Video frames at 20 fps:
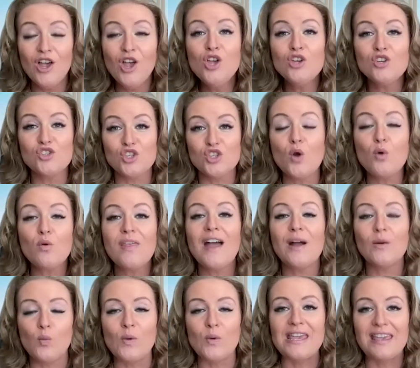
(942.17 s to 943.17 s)
So
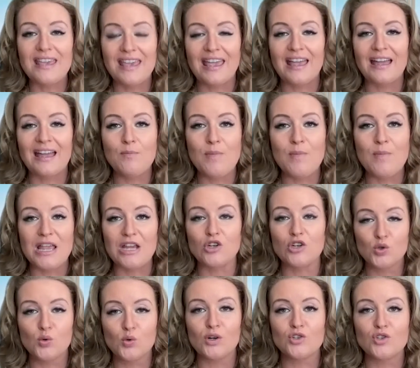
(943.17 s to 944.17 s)
that we can make
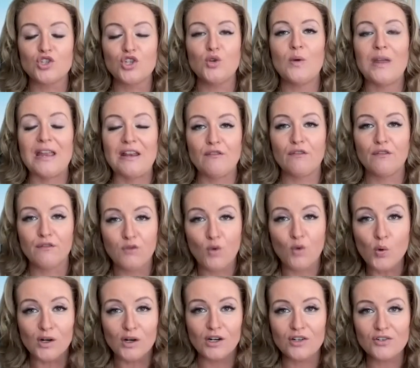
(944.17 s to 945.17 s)
sure to
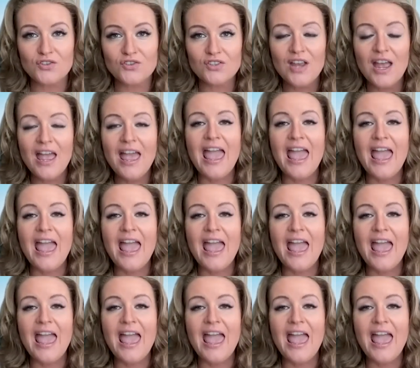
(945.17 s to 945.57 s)
enforce